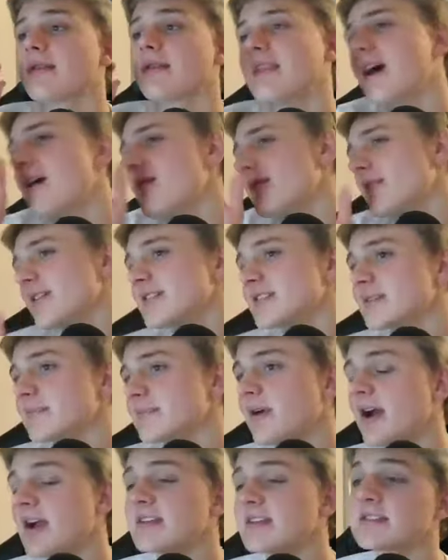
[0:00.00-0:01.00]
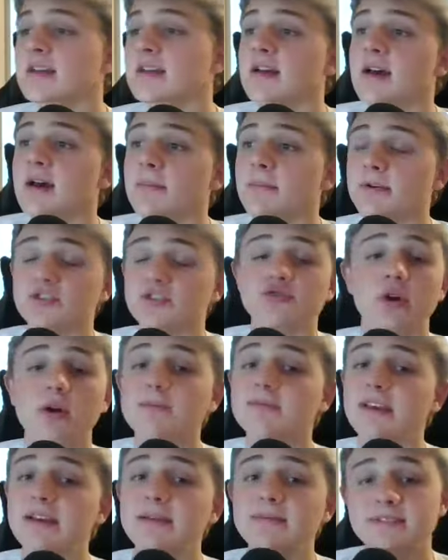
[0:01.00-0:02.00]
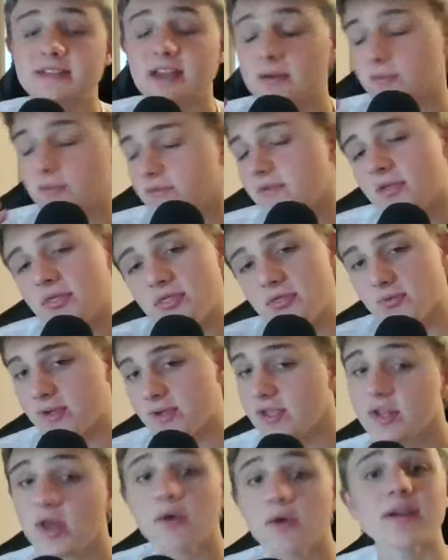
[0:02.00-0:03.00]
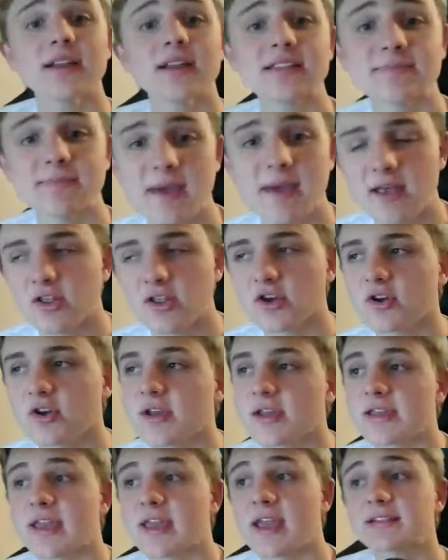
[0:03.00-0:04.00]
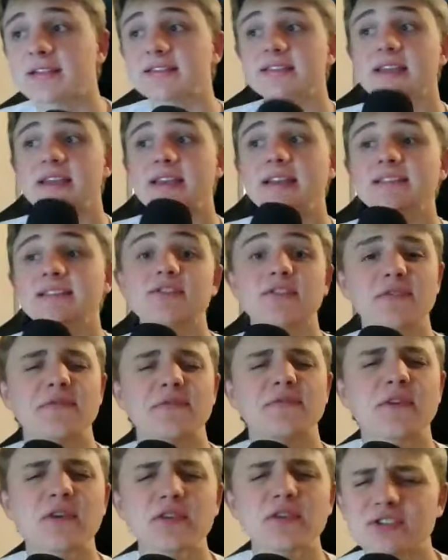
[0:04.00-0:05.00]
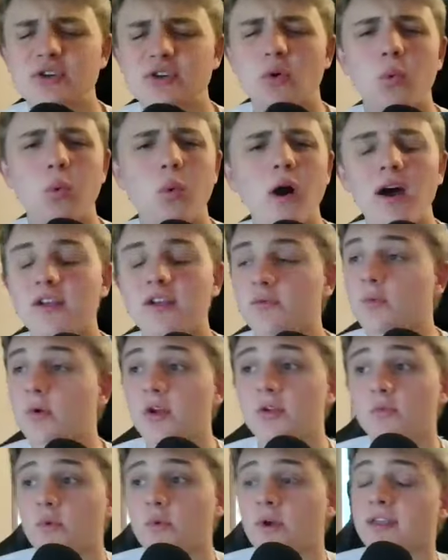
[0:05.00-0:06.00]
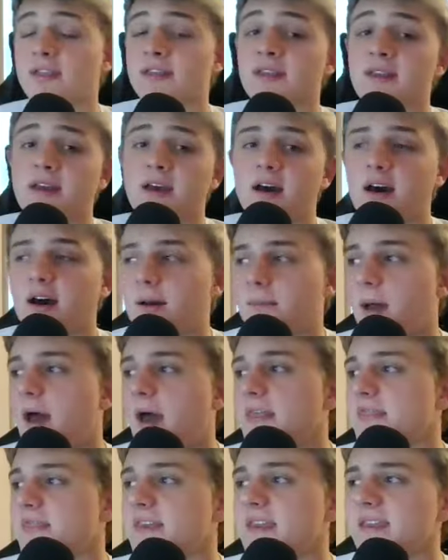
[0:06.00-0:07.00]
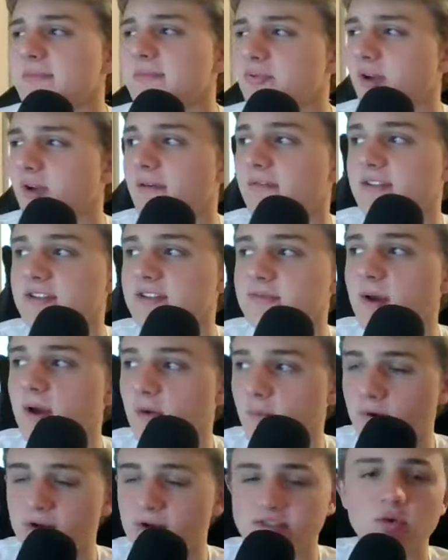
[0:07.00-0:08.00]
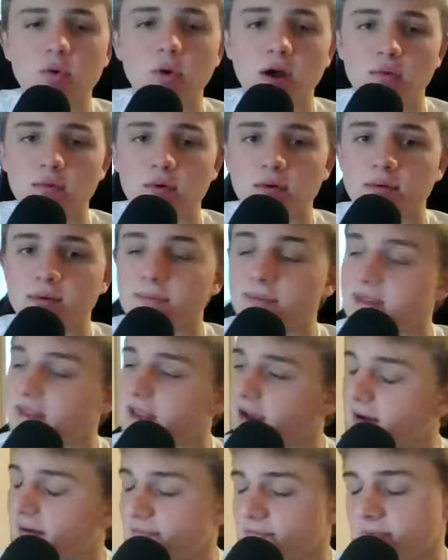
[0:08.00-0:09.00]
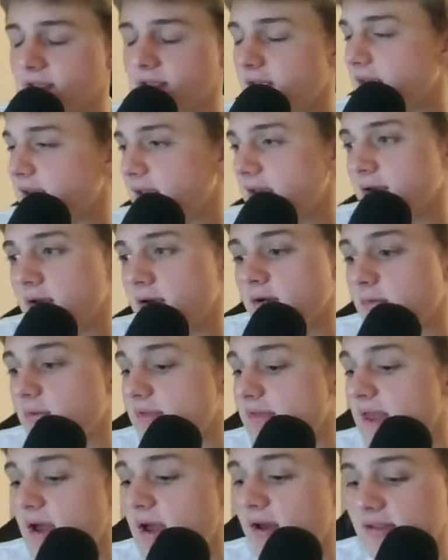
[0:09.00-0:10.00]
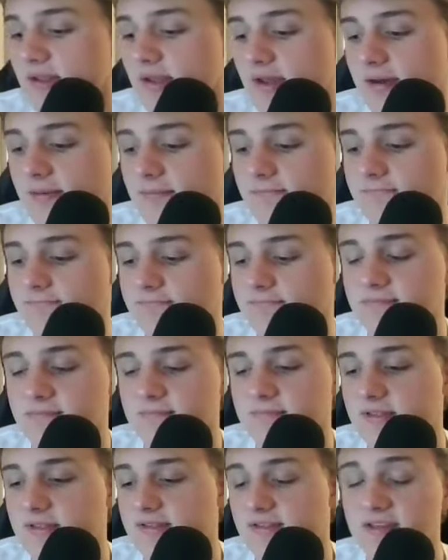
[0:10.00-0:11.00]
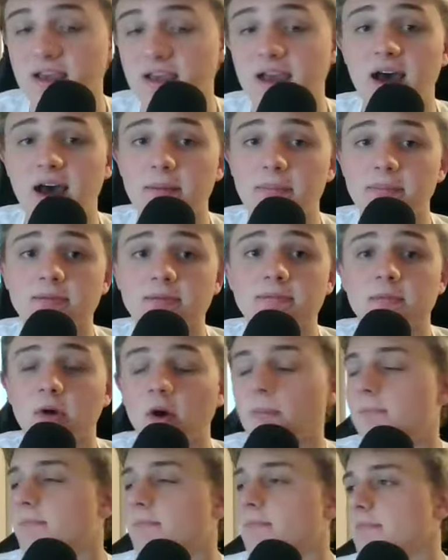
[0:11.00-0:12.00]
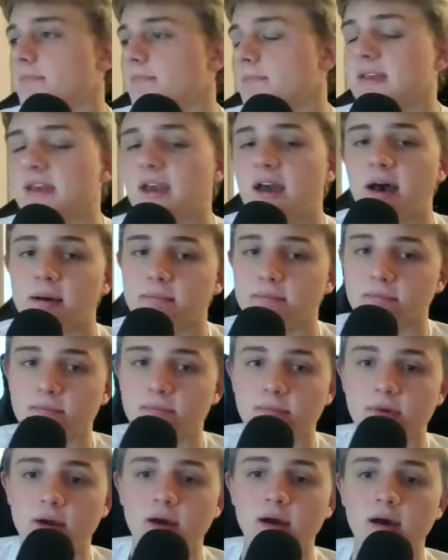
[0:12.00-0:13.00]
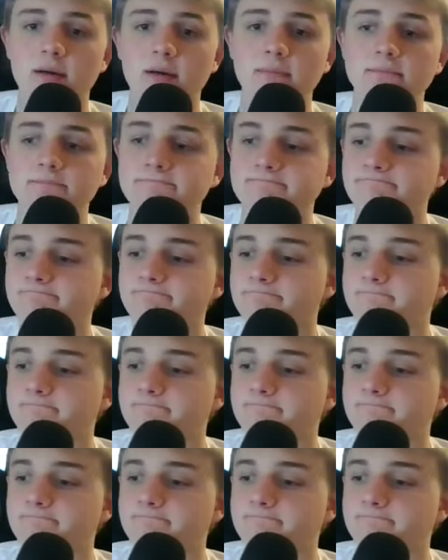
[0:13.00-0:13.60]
Not really surprised, but Jerome Tang's now moved to 3 0 against Baylor. Kansas State gets their first quad one win. Um, I think Providence probably was a quad one win, but now without um D Hop or B Hop, um,